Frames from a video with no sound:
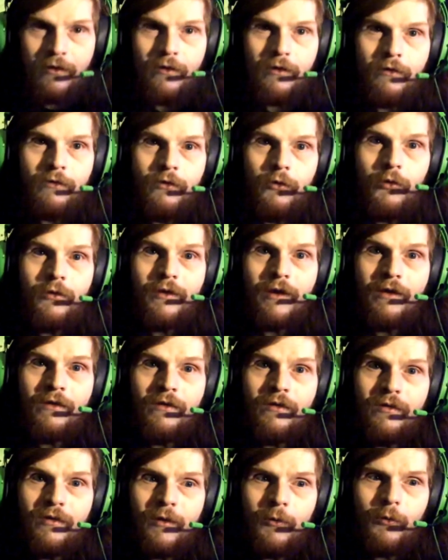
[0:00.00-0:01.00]
Doing
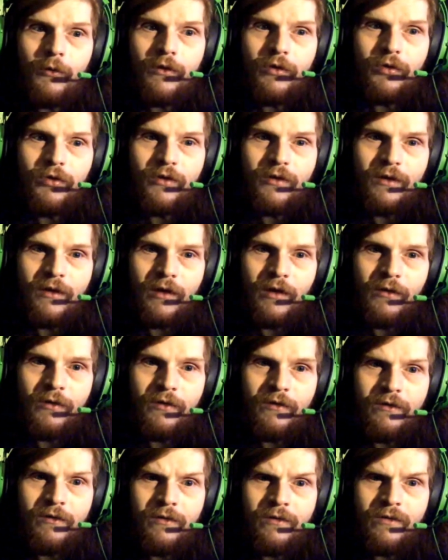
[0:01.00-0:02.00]
excellent with the
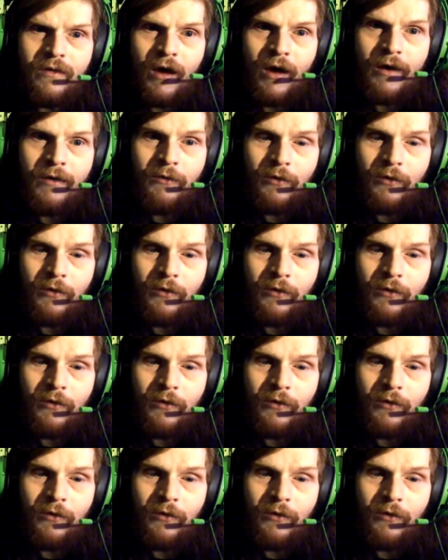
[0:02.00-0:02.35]
design